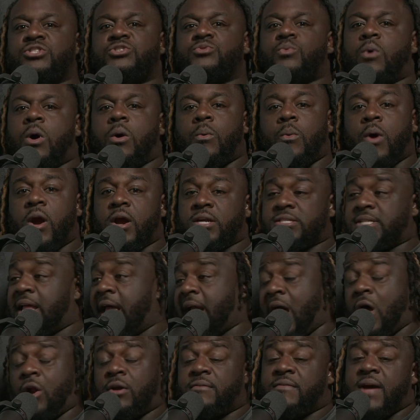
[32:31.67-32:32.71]
is what works
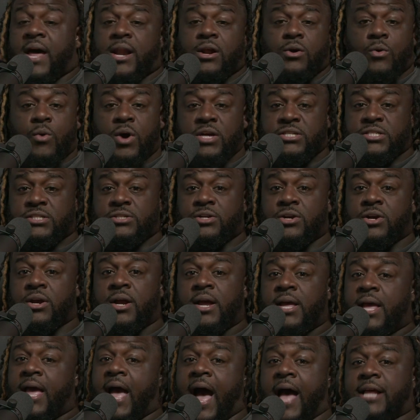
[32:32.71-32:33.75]
like i don't got a question her
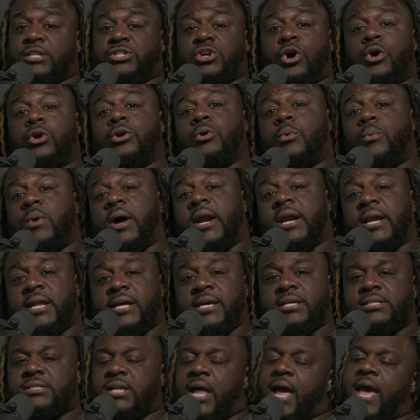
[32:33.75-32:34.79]
i told her what it
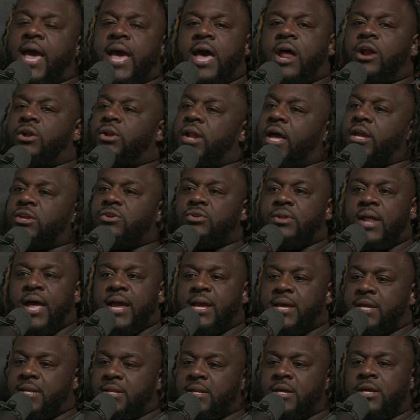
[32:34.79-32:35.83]
is like hey i don't like you
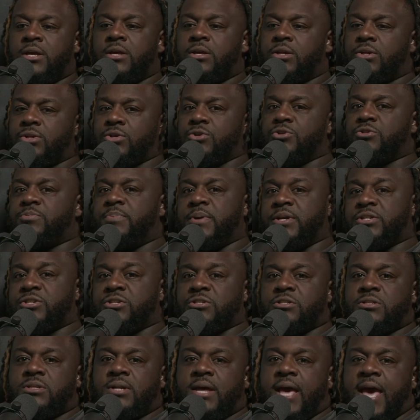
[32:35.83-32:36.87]
liking dudes
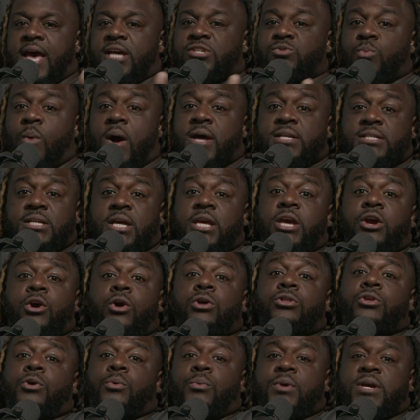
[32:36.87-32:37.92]
pictures x y and z here
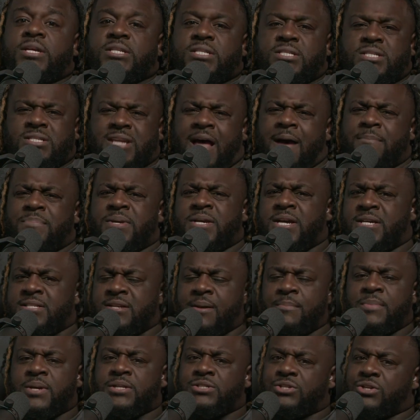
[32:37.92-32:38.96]
are the reasons not because
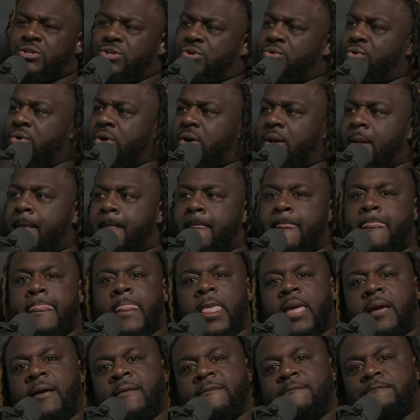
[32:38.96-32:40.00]
i'm insecure
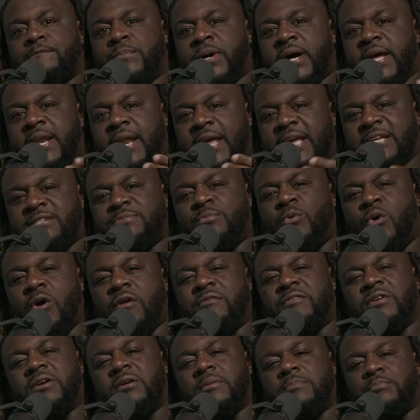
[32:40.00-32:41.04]
right but it's more
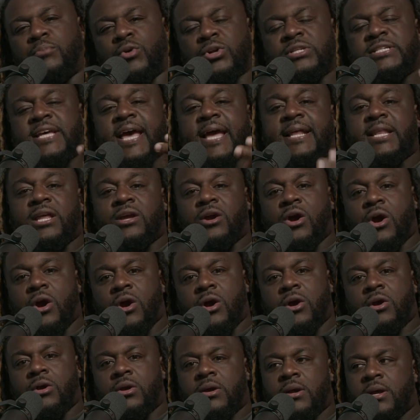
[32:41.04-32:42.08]
of a protecting
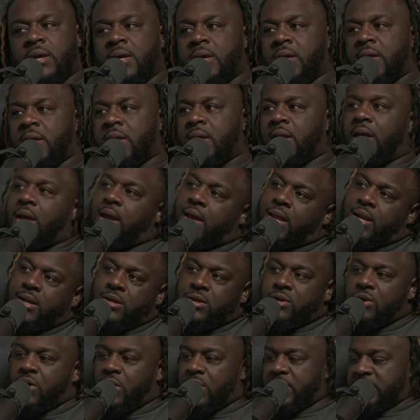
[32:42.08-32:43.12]
her and
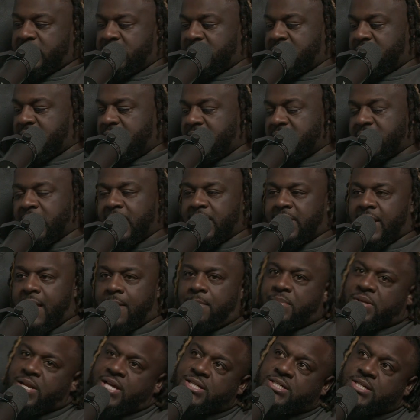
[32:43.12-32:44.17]
you know and just things like
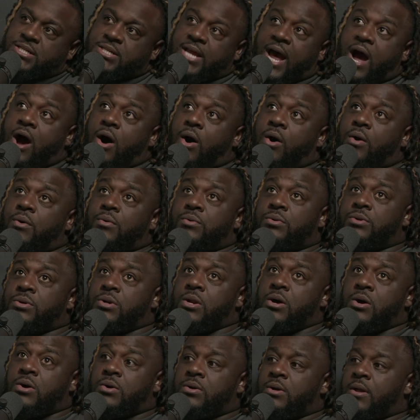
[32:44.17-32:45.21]
that but that's just how you
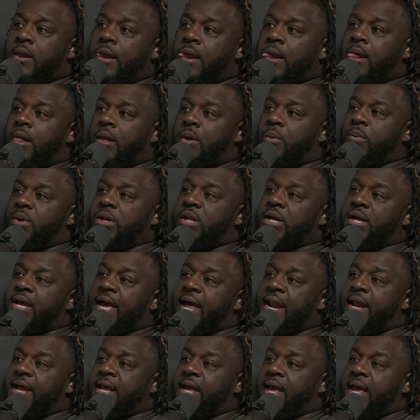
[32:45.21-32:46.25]
know we look
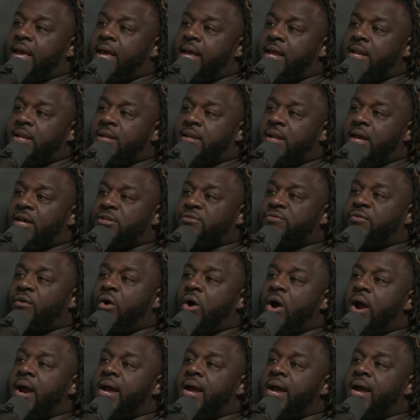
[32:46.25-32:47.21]
at it and as far